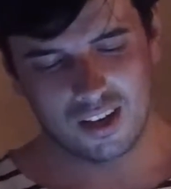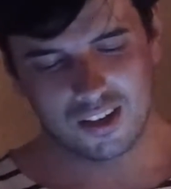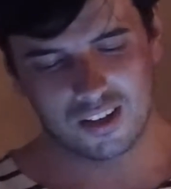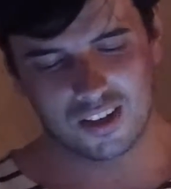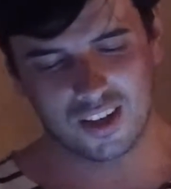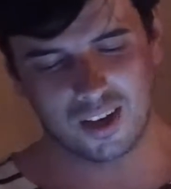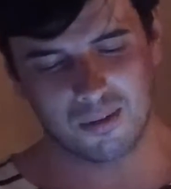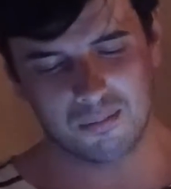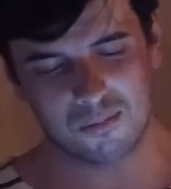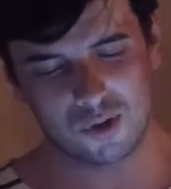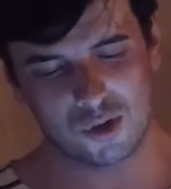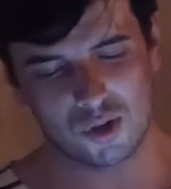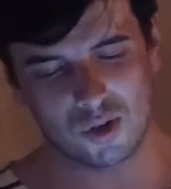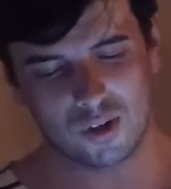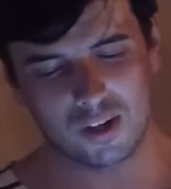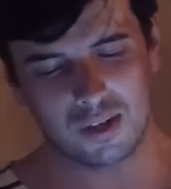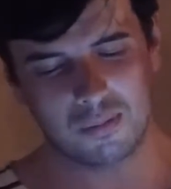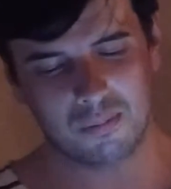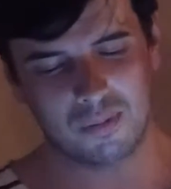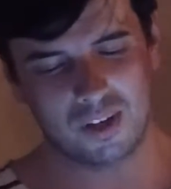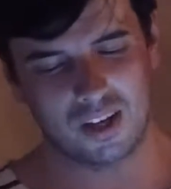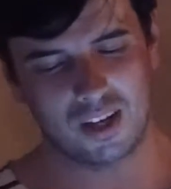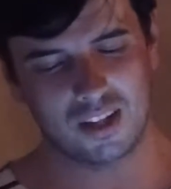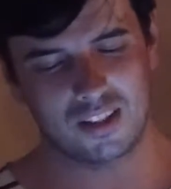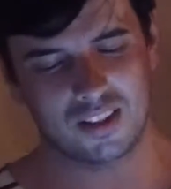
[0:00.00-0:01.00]
Come join
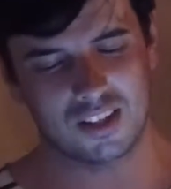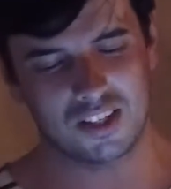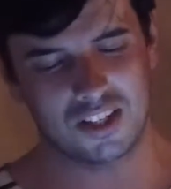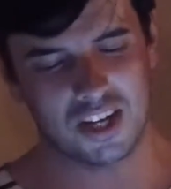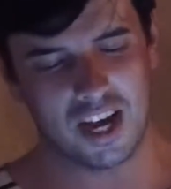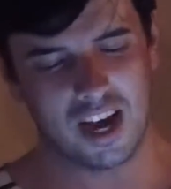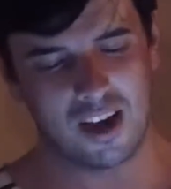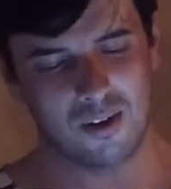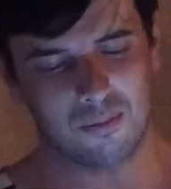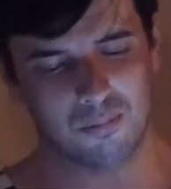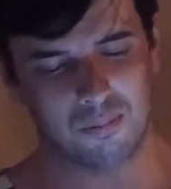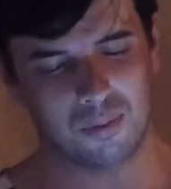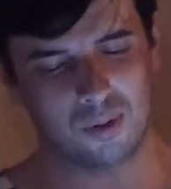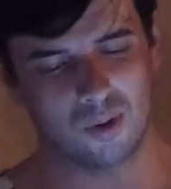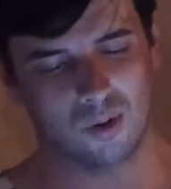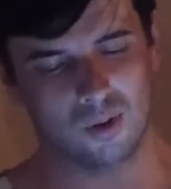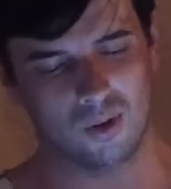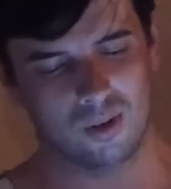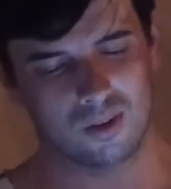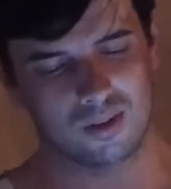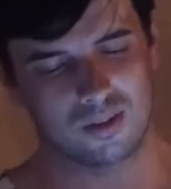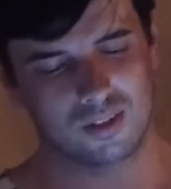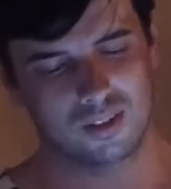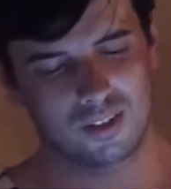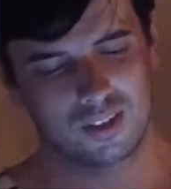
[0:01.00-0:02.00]
me in the
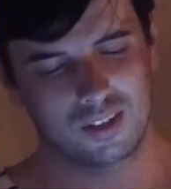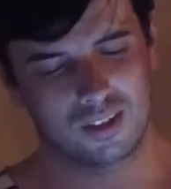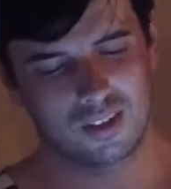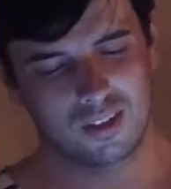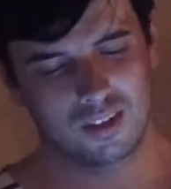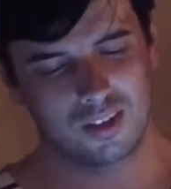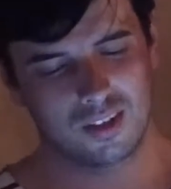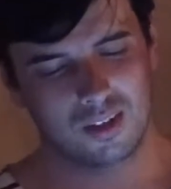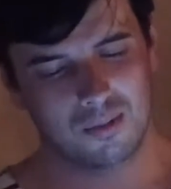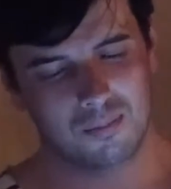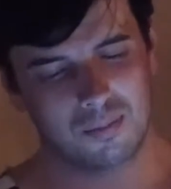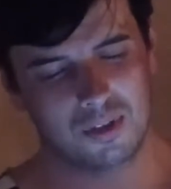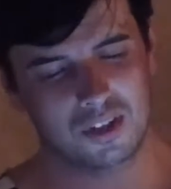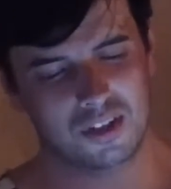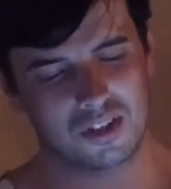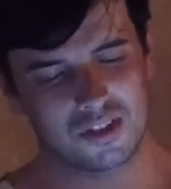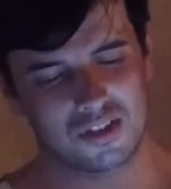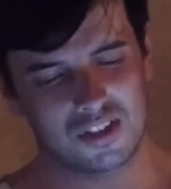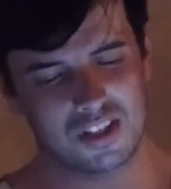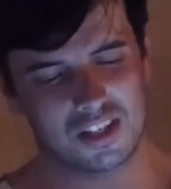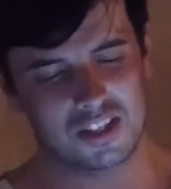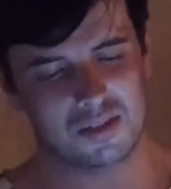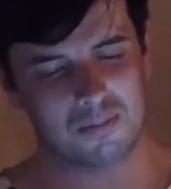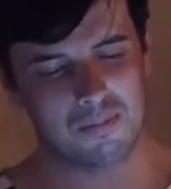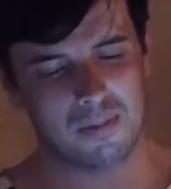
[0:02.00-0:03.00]
downpour, because
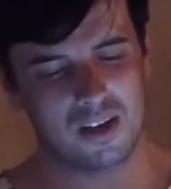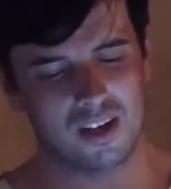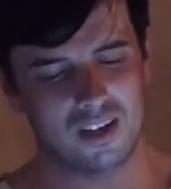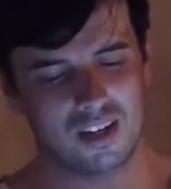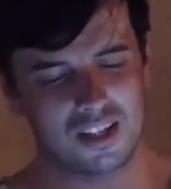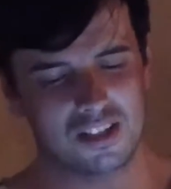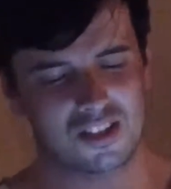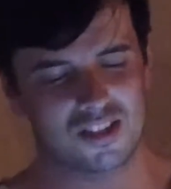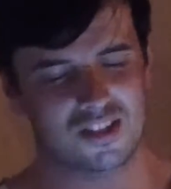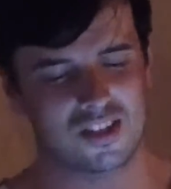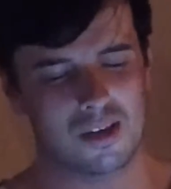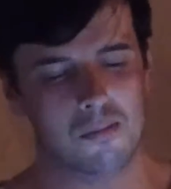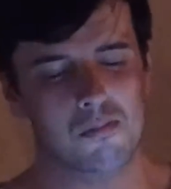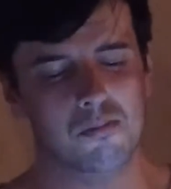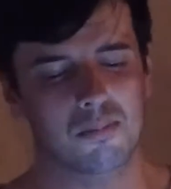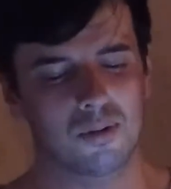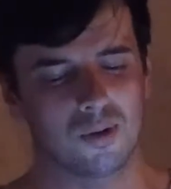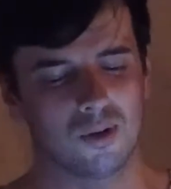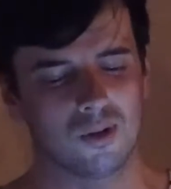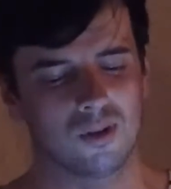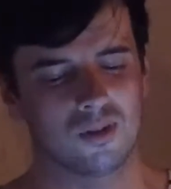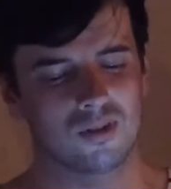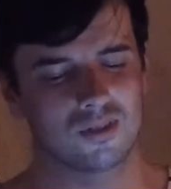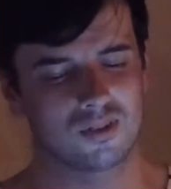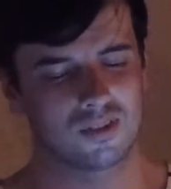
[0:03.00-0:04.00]
this meal is
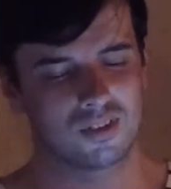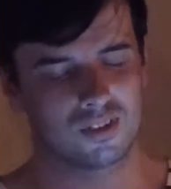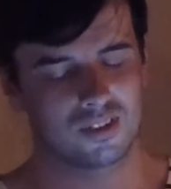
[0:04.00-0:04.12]
simple.